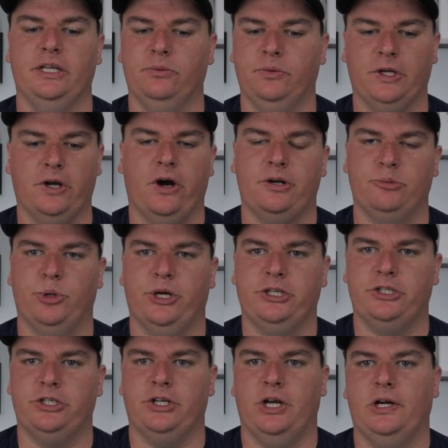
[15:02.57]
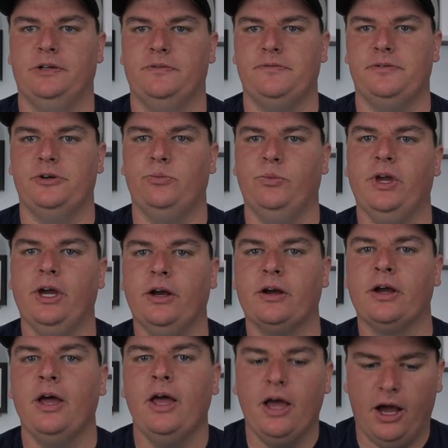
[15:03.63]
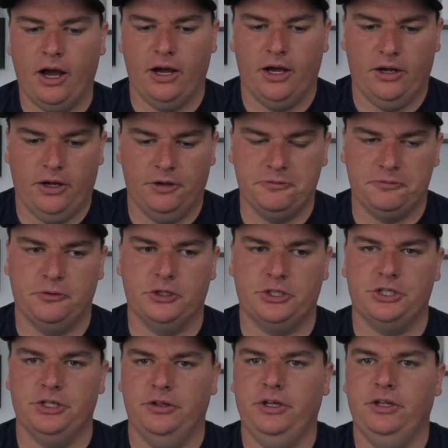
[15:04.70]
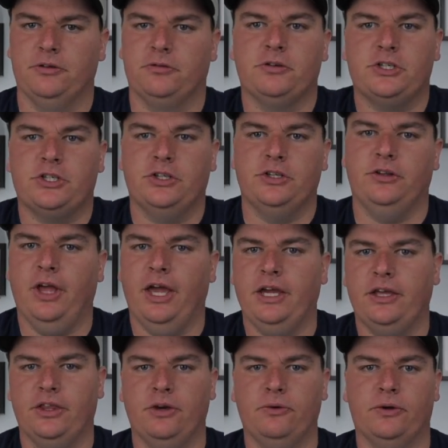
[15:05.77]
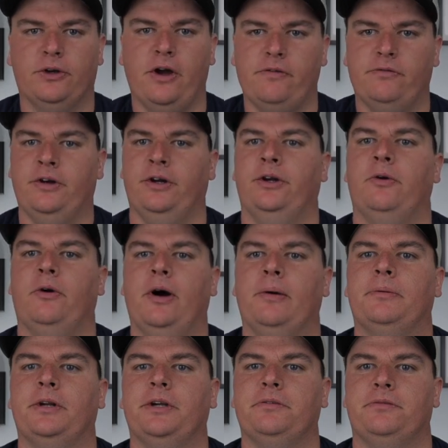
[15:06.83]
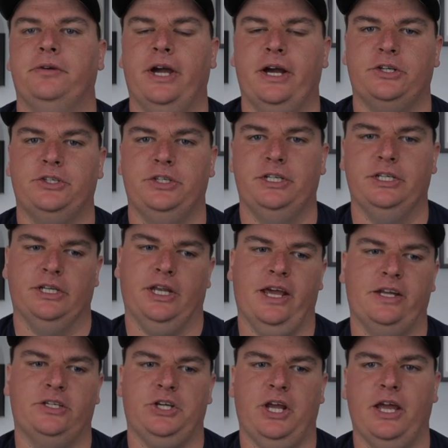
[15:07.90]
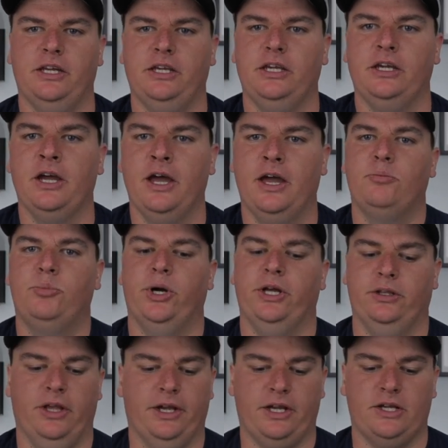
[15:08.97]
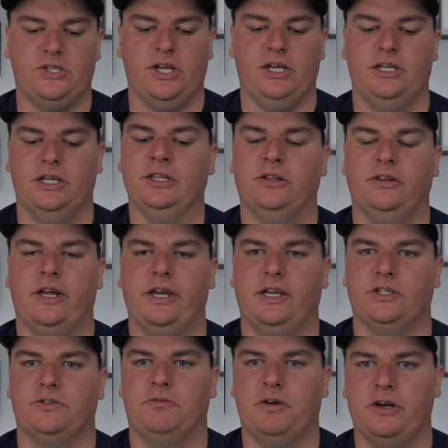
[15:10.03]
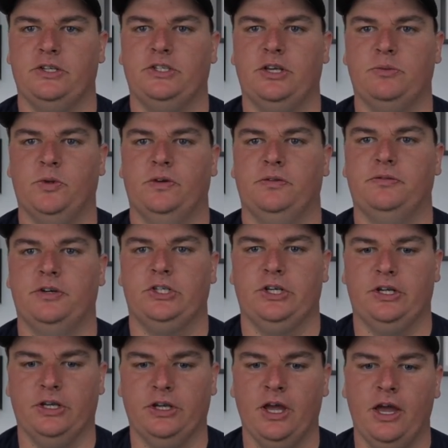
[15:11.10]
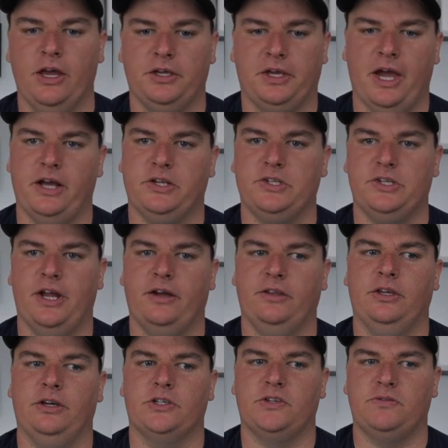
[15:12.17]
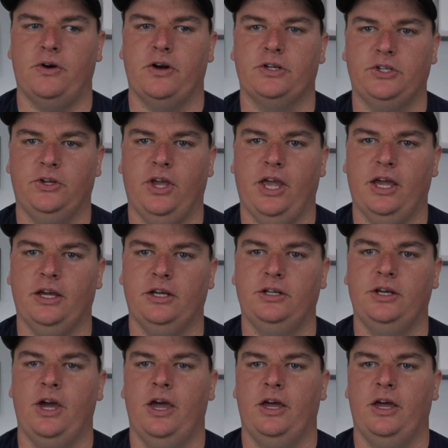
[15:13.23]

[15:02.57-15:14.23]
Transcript: and we caught a bunch on film there. Uh, unfortunately, the fish in the lake, they were not very cooperative. We actually didn't catch any. But like I said, in the lake, it's very similar fishing. Cast it out there as far as you can.